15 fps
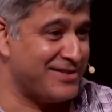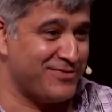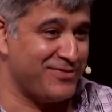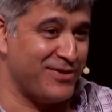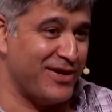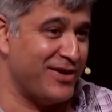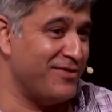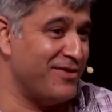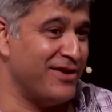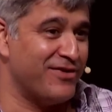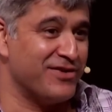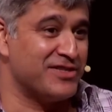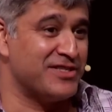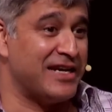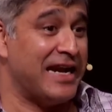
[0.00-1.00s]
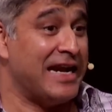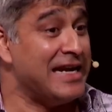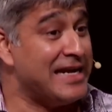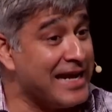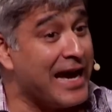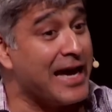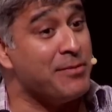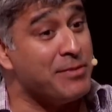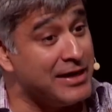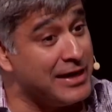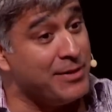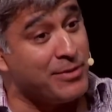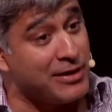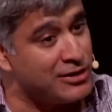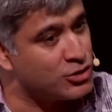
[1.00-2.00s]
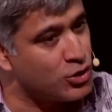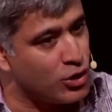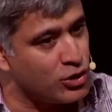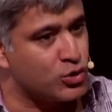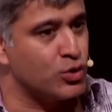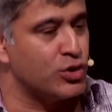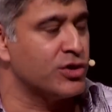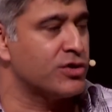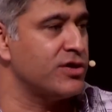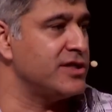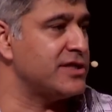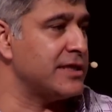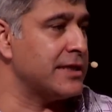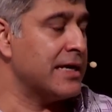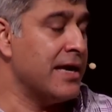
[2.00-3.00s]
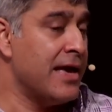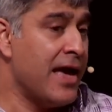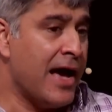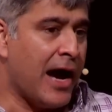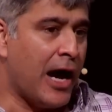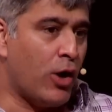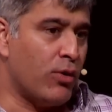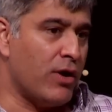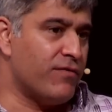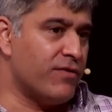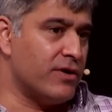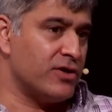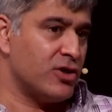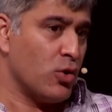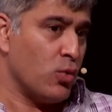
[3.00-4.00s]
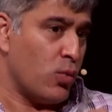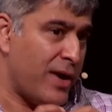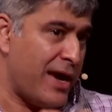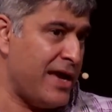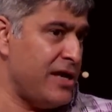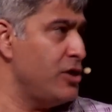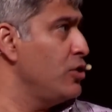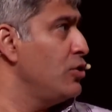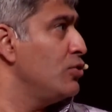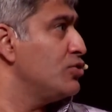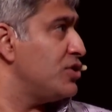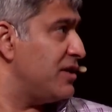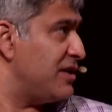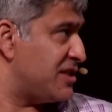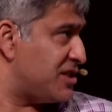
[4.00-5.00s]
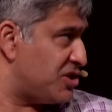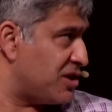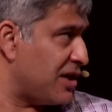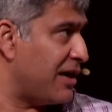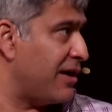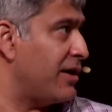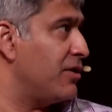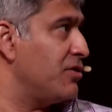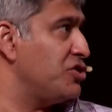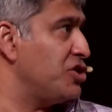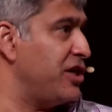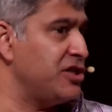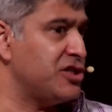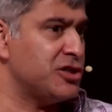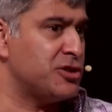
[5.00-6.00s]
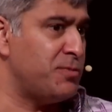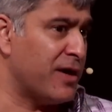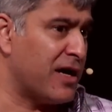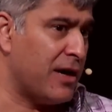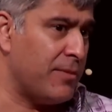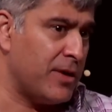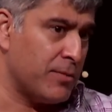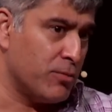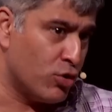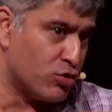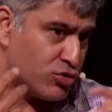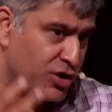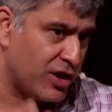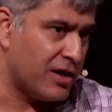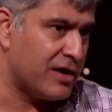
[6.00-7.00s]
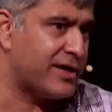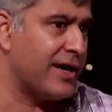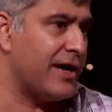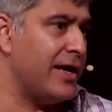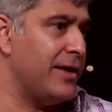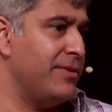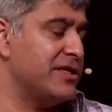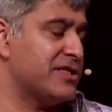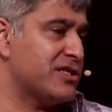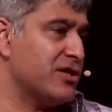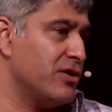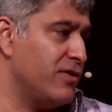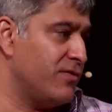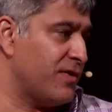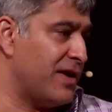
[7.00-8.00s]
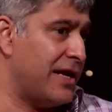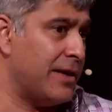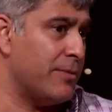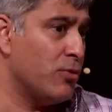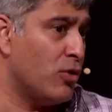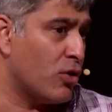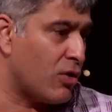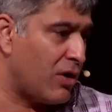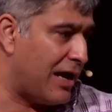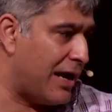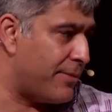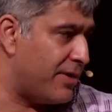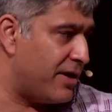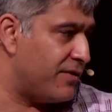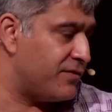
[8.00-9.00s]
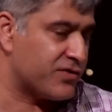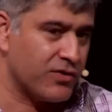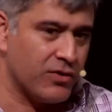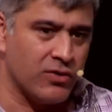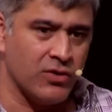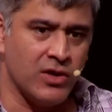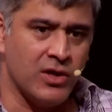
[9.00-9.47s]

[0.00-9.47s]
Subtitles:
if you're ever interested. And time in email is also increasing. However, the way you use it is starting to change. It's becoming more real time. It's sort of getting more collaborative. So